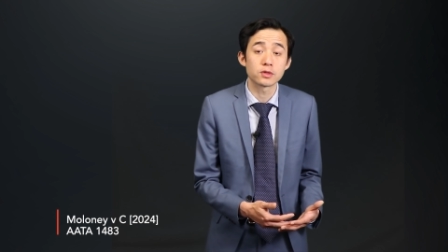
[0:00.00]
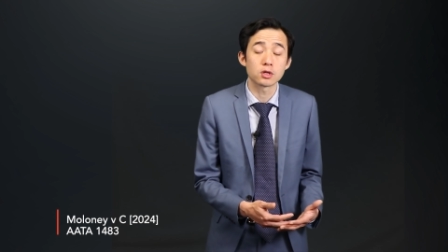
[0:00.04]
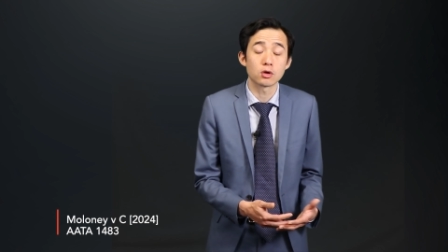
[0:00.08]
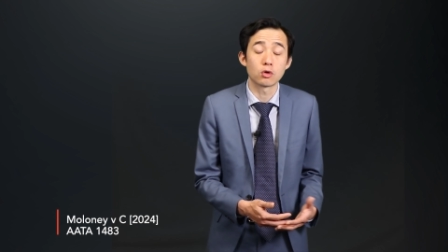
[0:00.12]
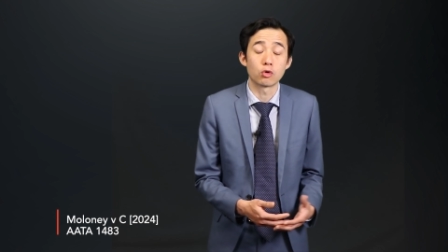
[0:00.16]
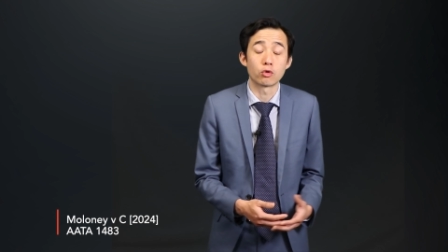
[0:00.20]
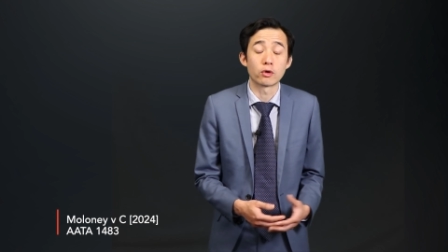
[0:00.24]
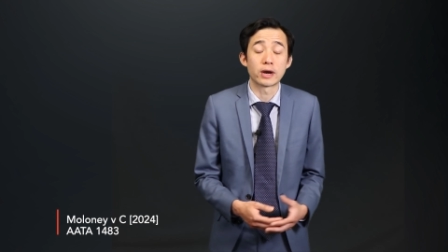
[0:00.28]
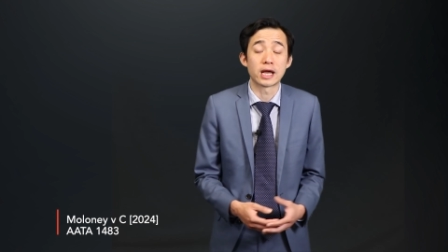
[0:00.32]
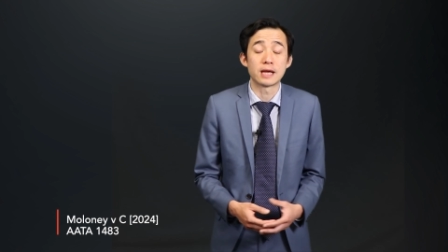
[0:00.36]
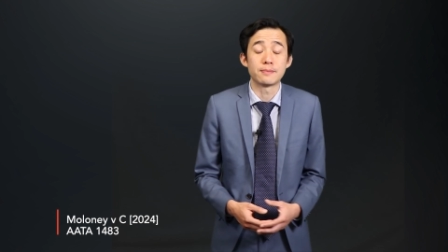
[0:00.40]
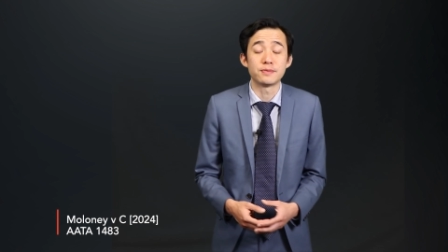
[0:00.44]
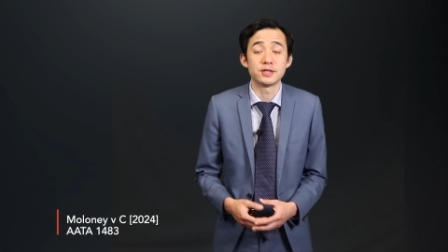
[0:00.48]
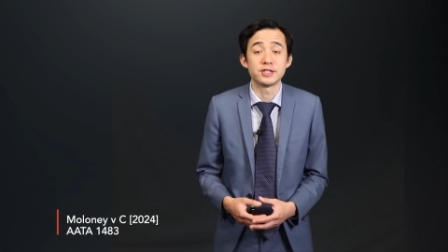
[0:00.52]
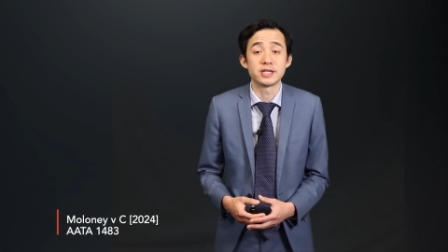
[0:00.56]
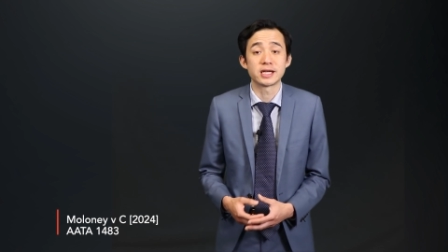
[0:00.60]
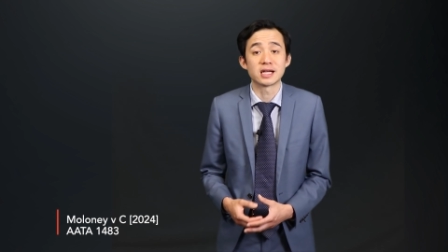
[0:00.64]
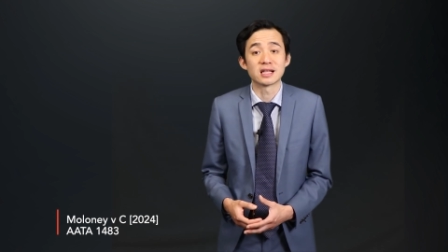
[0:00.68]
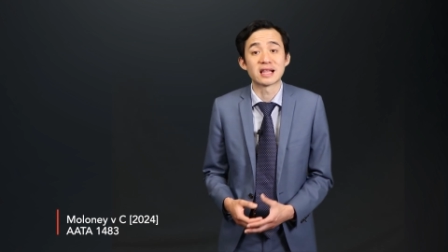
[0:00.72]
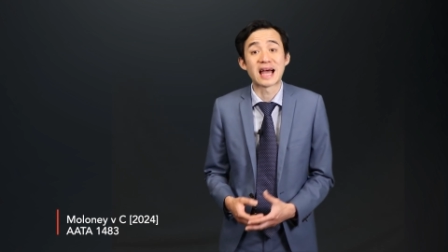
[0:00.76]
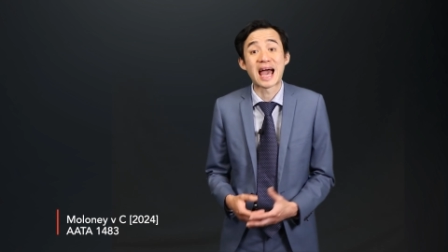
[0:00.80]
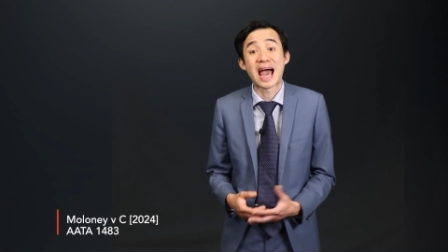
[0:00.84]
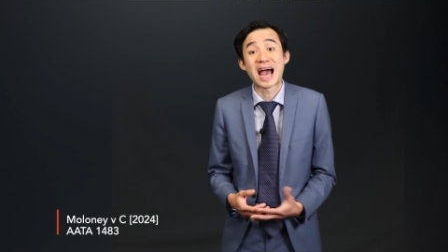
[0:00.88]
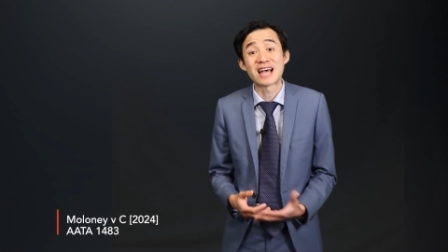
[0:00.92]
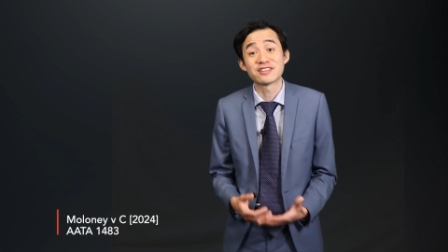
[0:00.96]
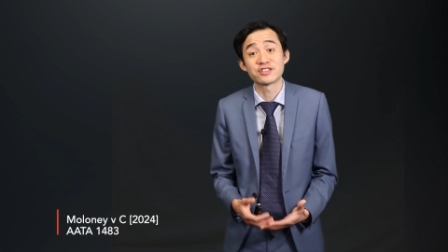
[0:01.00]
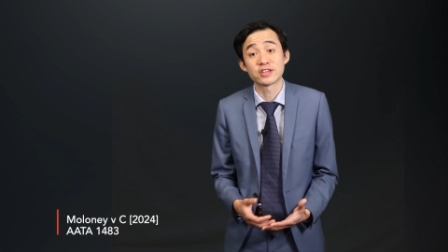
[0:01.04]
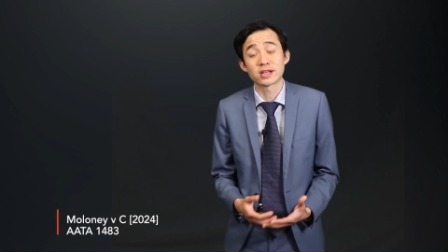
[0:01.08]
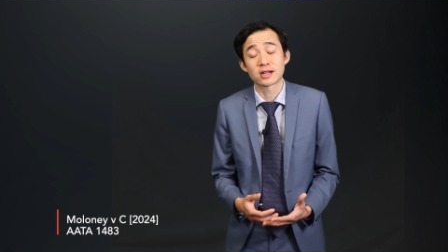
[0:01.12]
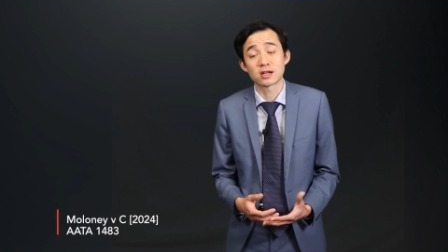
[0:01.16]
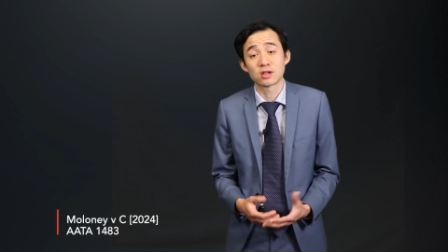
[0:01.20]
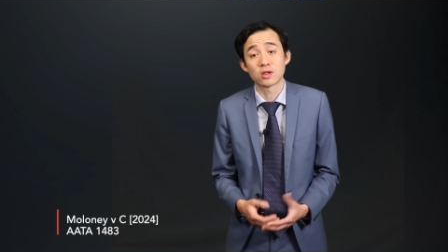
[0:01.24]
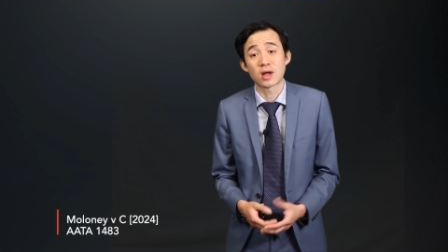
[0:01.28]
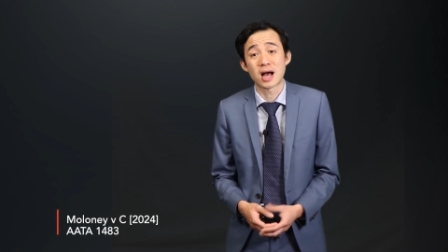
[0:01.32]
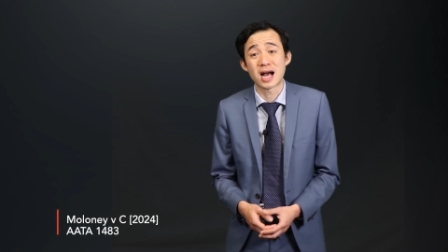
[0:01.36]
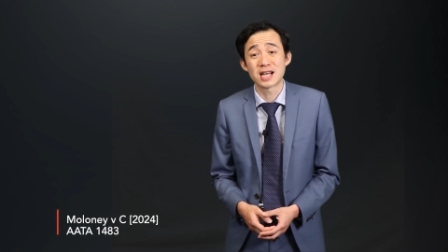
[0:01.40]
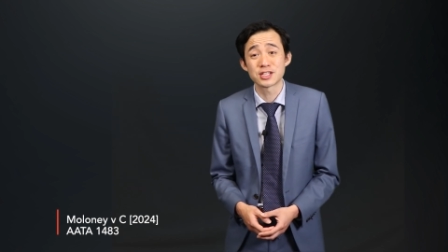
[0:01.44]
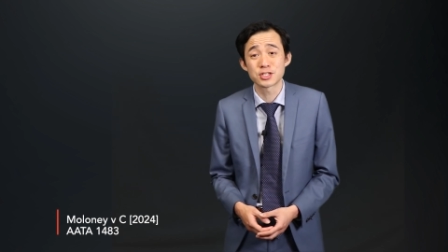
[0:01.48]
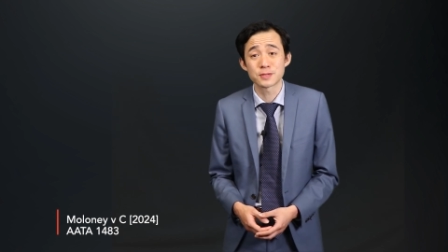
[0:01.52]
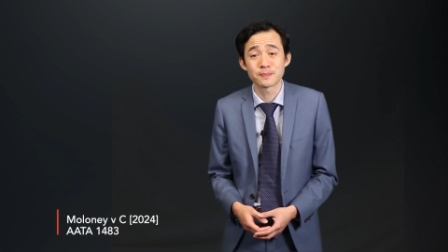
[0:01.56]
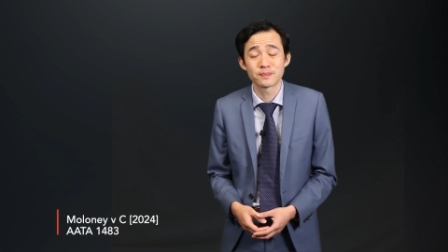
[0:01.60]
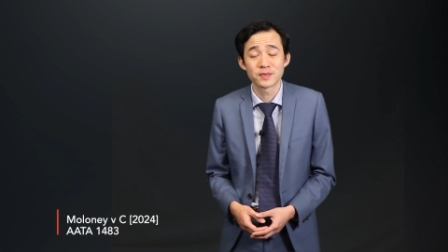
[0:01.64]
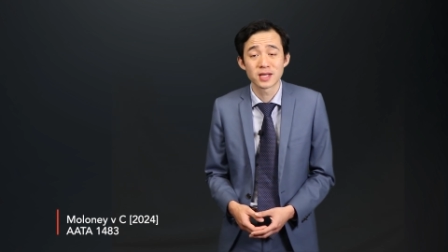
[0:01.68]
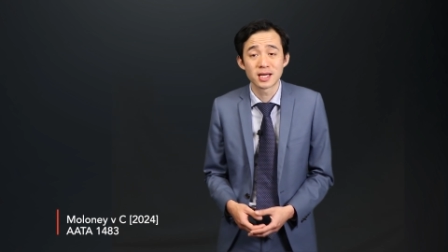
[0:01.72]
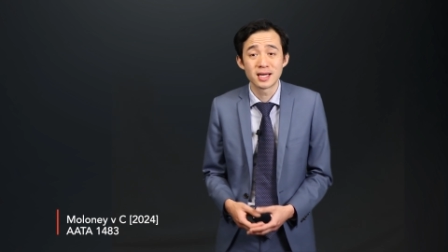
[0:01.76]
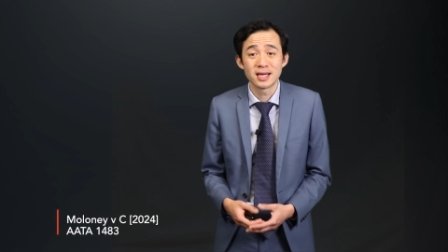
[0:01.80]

or a particular asset class